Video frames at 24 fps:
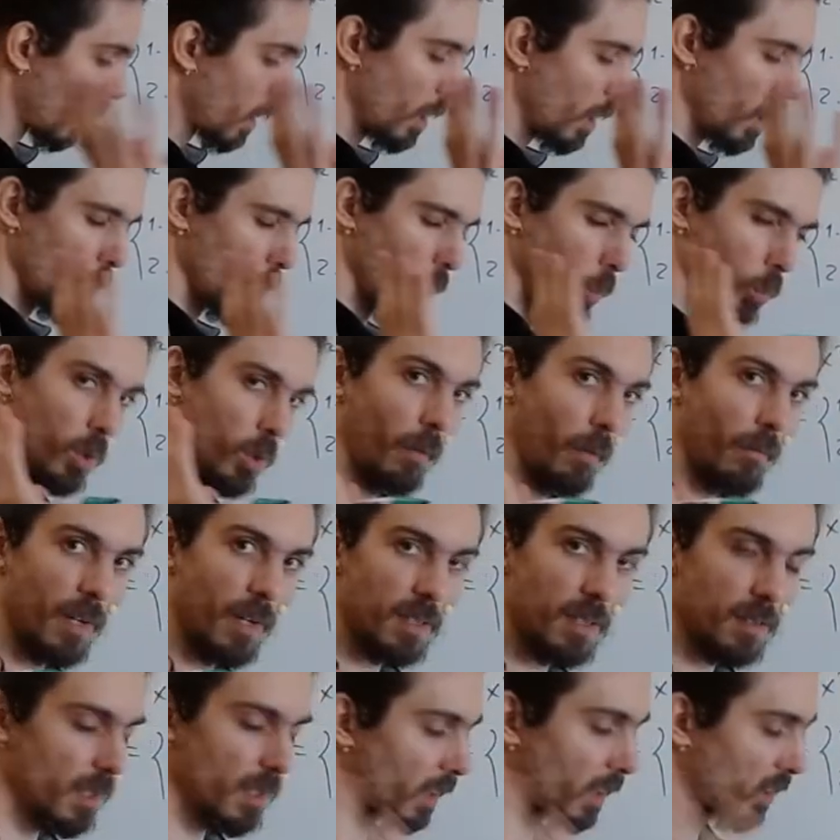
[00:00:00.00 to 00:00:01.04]
We'll
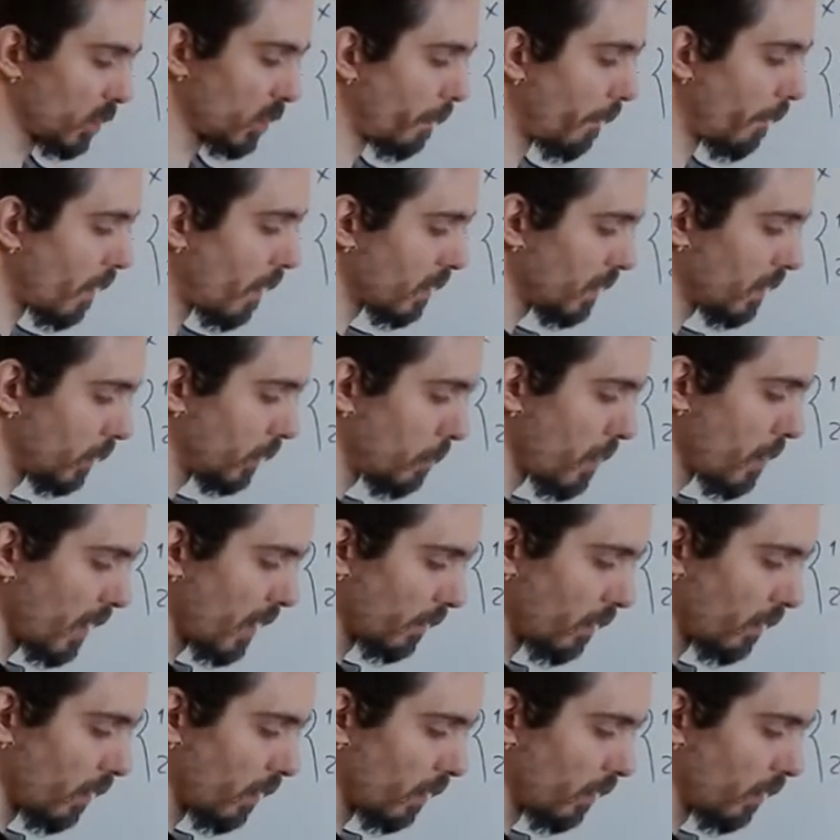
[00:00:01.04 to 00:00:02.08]
later explore this
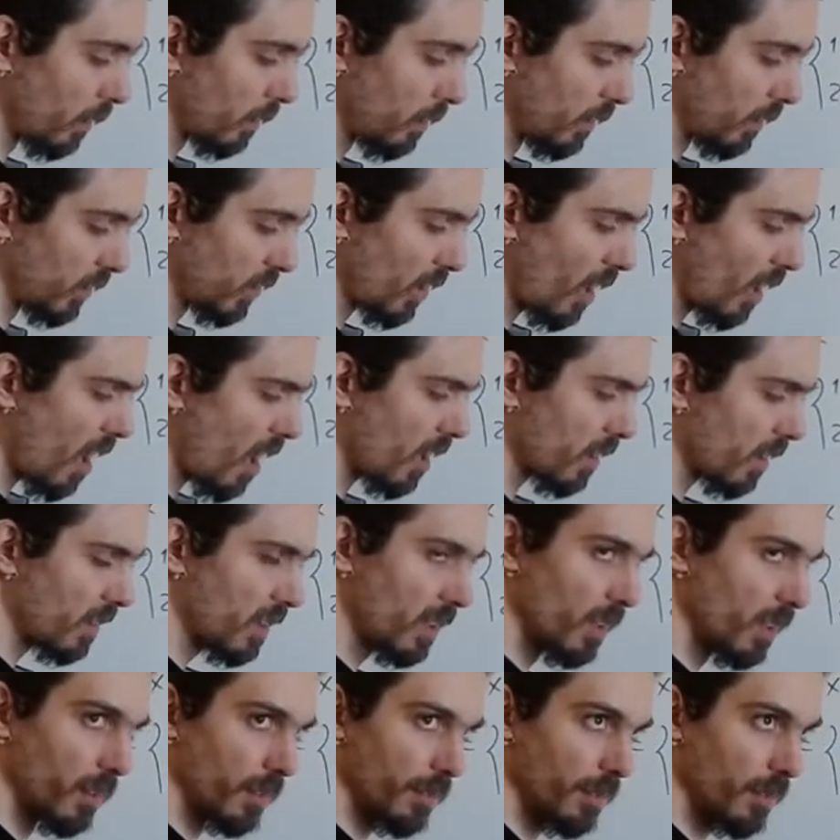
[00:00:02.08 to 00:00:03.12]
better, this R
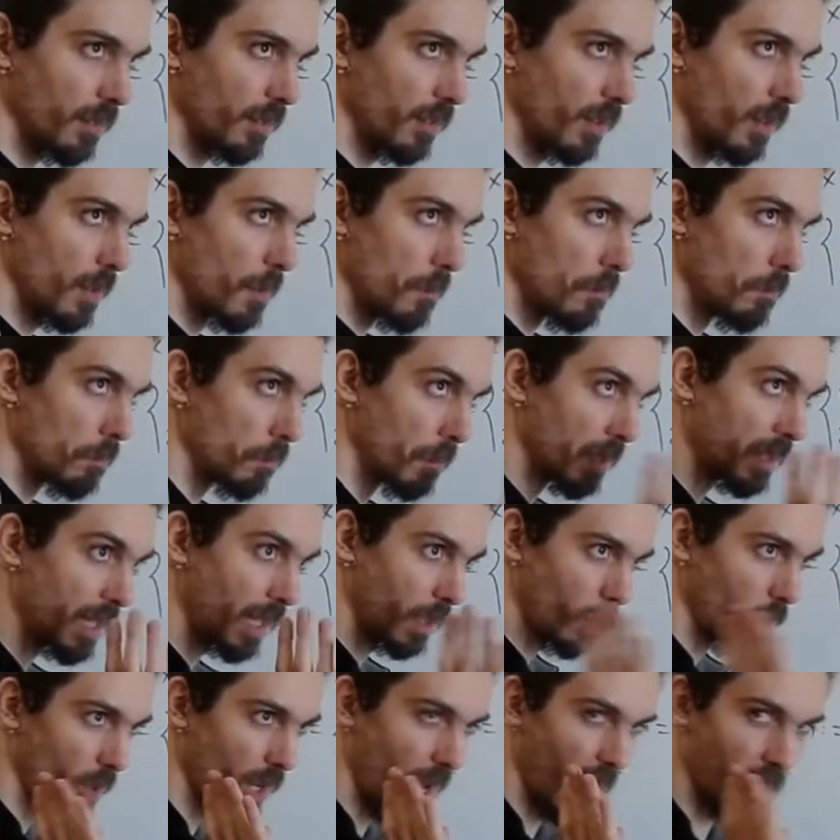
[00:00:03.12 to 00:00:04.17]
tilde, but I,
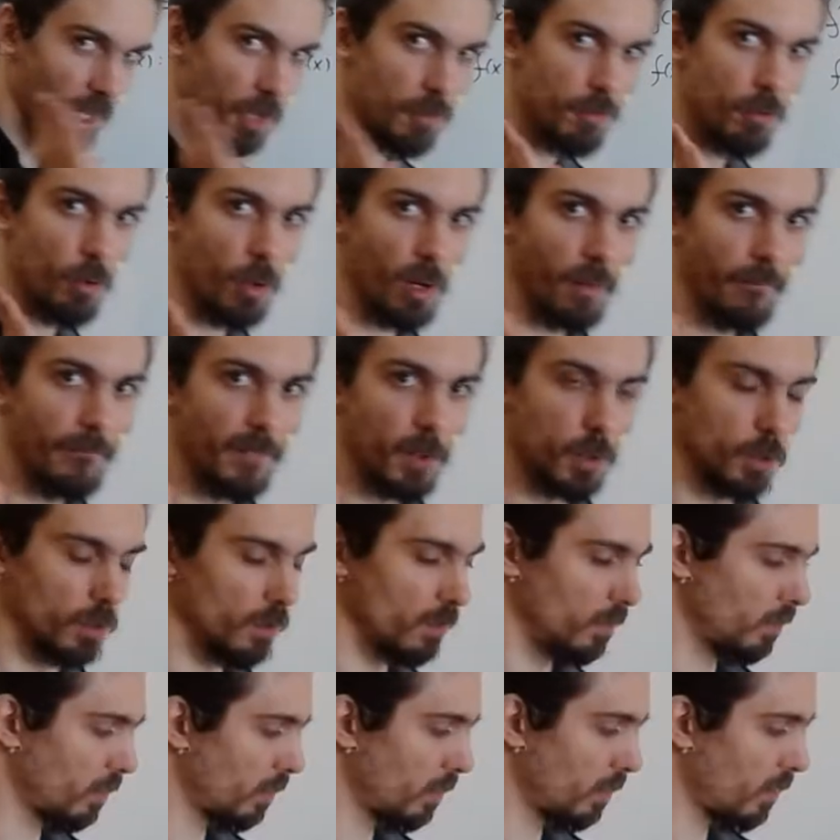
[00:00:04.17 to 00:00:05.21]
I give you a clue
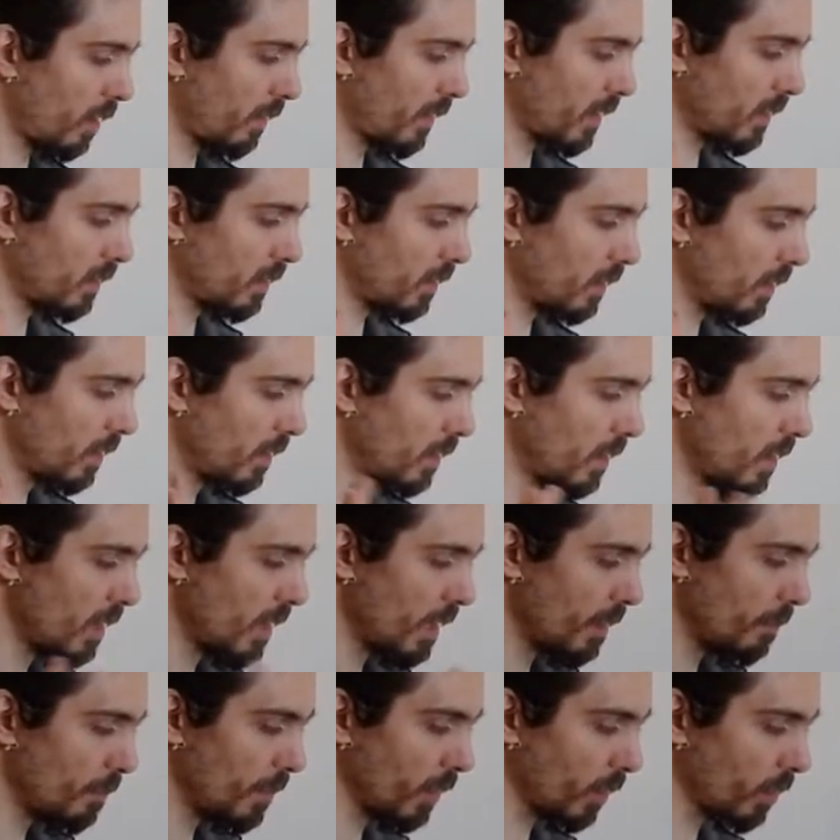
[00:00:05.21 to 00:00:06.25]
already,
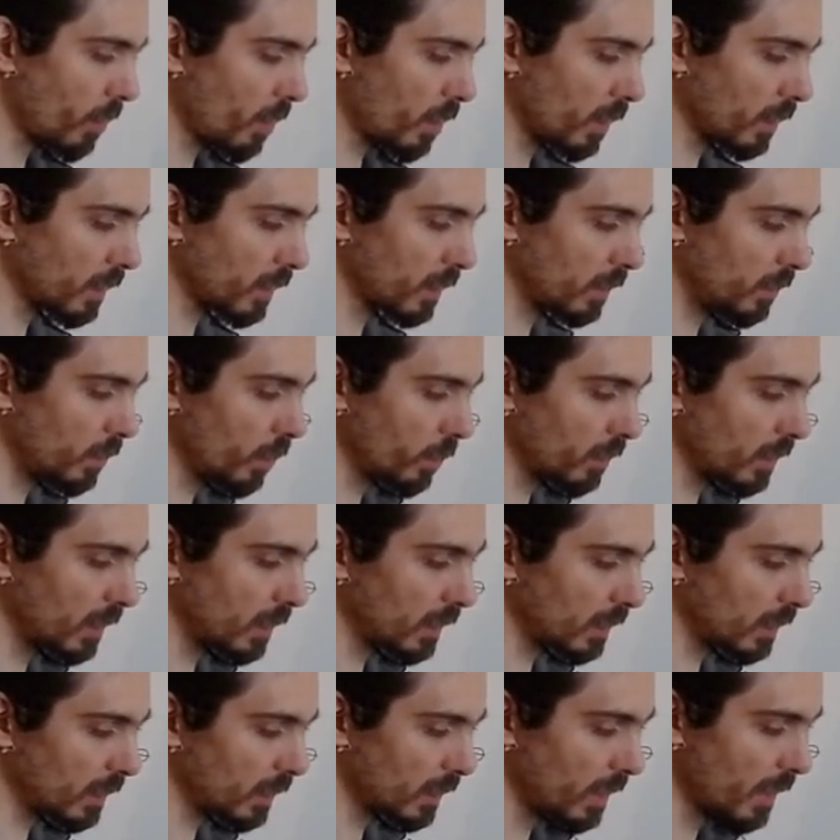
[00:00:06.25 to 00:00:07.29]
because
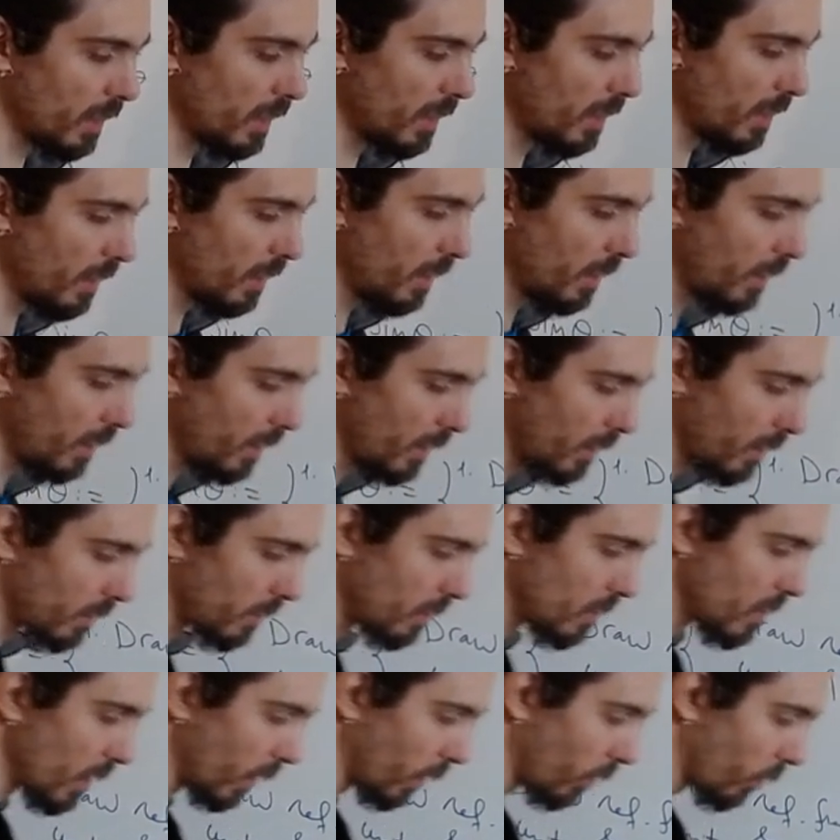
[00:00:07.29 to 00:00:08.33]
notice, the
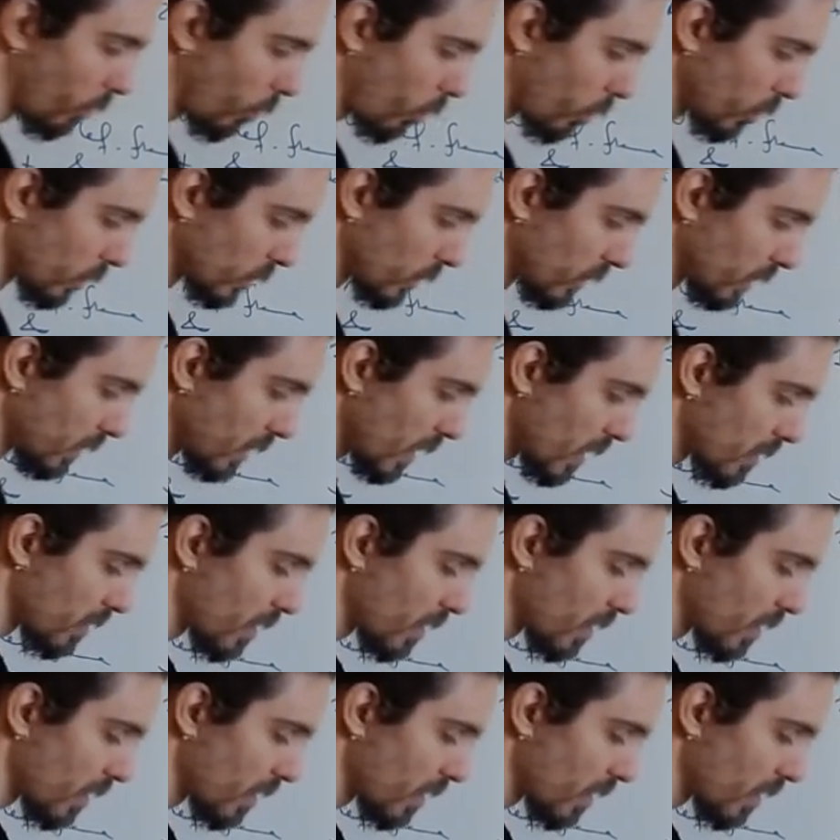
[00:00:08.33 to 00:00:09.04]
cos theta